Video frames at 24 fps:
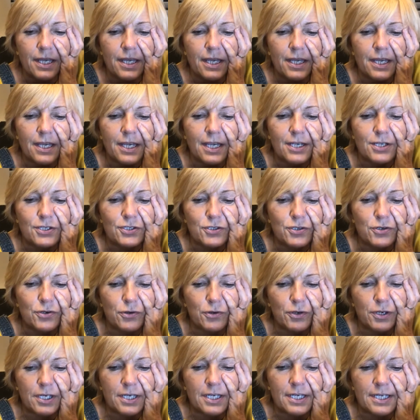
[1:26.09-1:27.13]
He
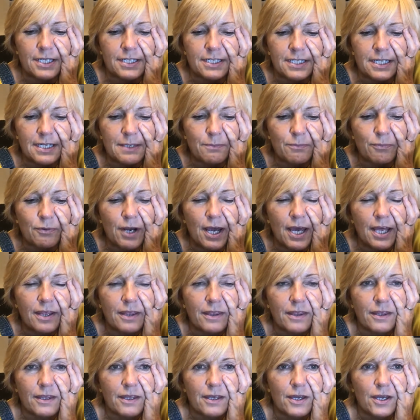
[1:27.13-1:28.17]
took a deep breath,
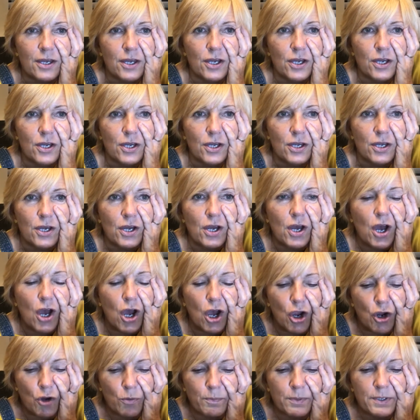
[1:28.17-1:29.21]

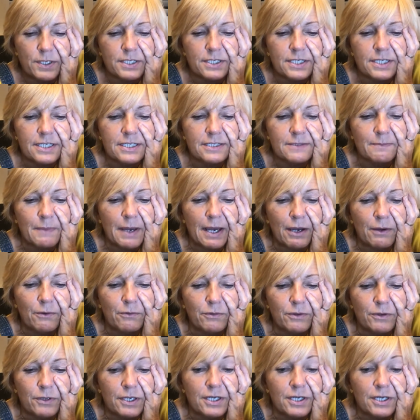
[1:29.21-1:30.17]
opened his mouth